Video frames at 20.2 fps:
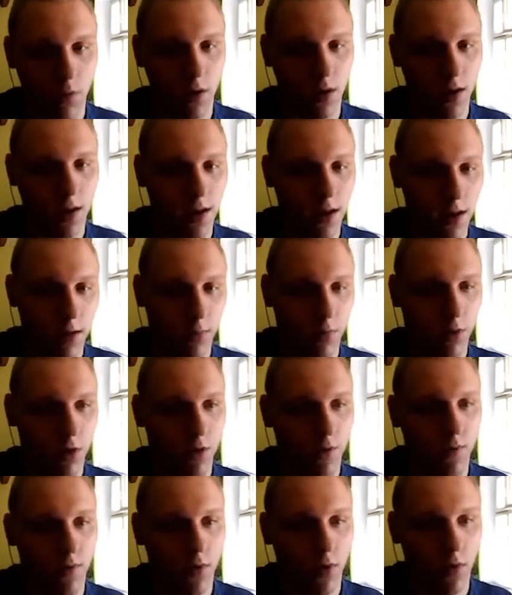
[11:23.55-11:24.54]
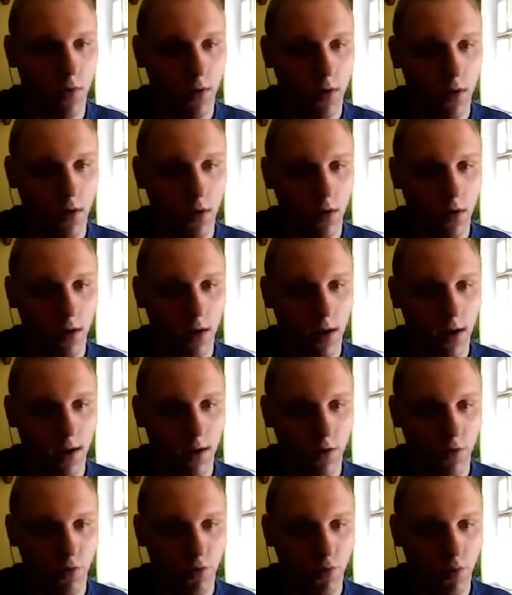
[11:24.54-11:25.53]
the EMG folder
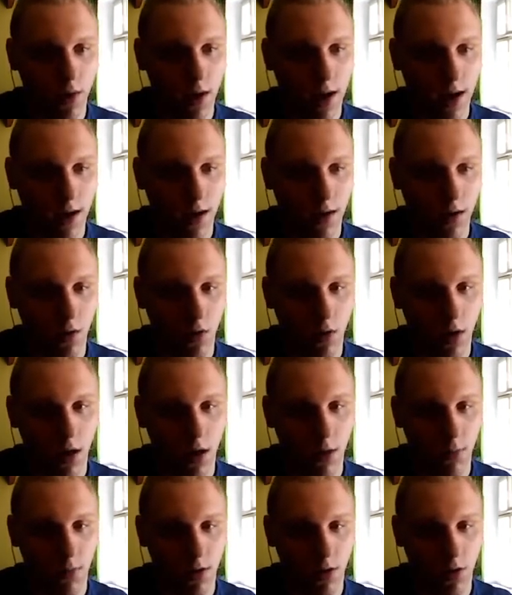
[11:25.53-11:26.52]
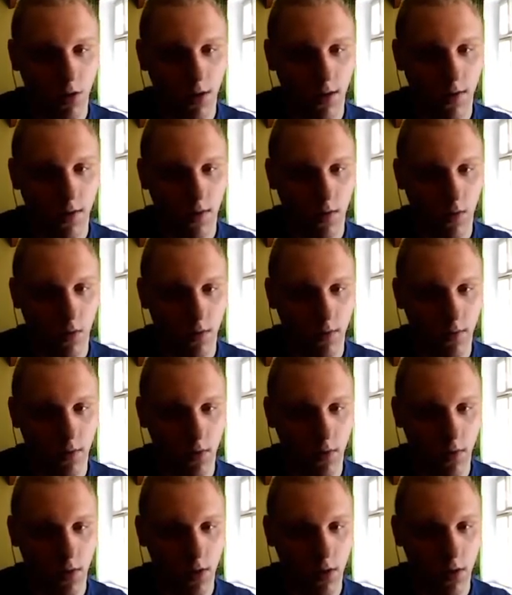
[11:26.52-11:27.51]
and drag your image into the
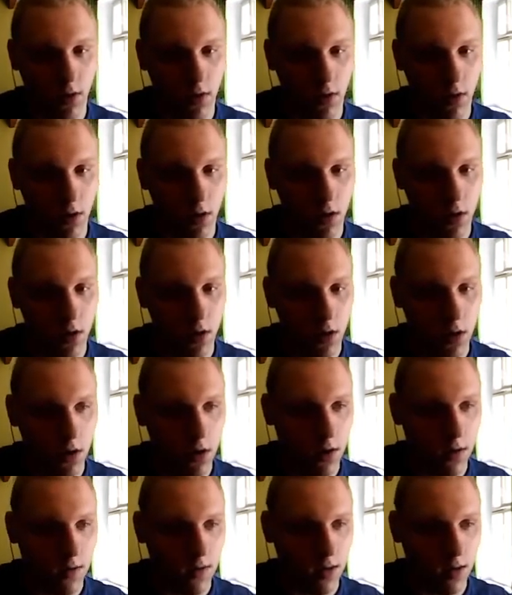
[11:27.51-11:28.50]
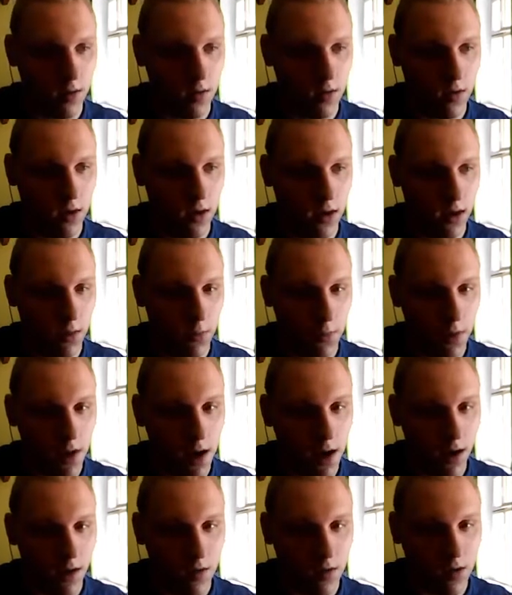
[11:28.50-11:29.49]
folder. As you can see,
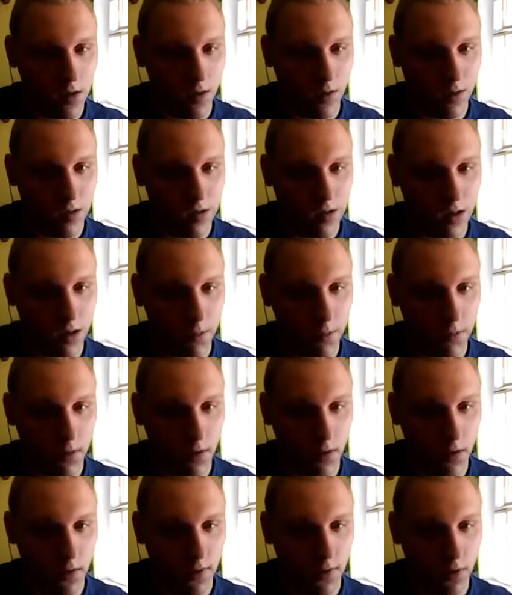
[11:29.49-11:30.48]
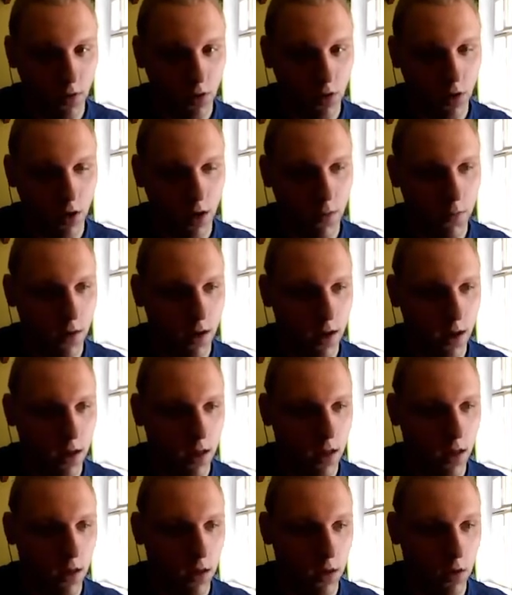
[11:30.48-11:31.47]
mine is called
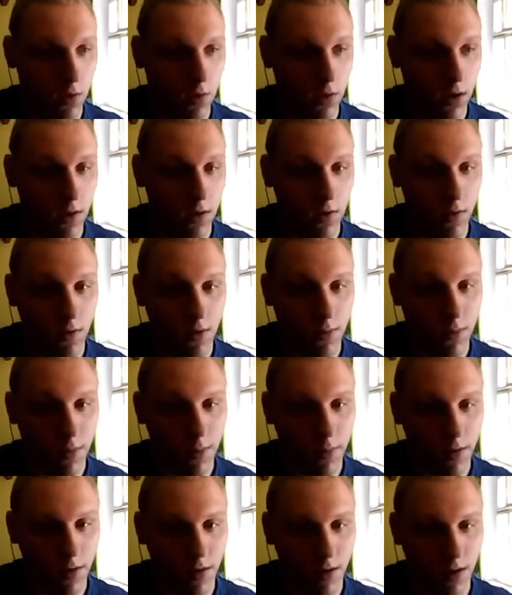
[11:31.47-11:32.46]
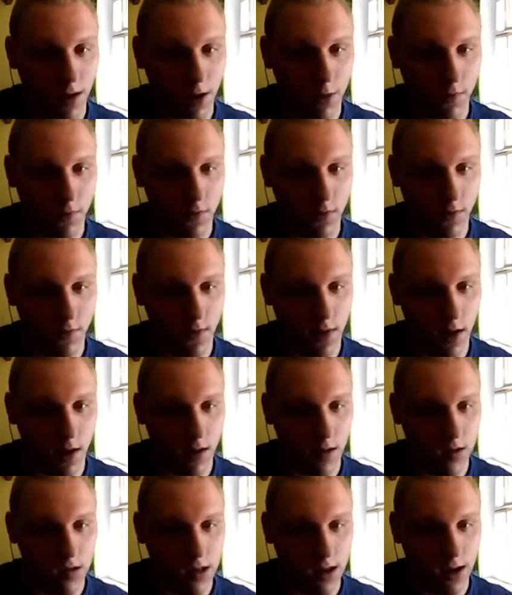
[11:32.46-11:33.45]
sample.jpg. You need to remember the name of the file
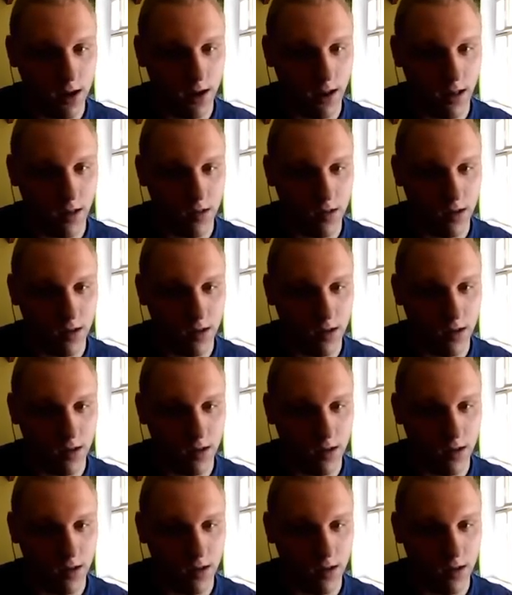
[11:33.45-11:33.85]
exactly as it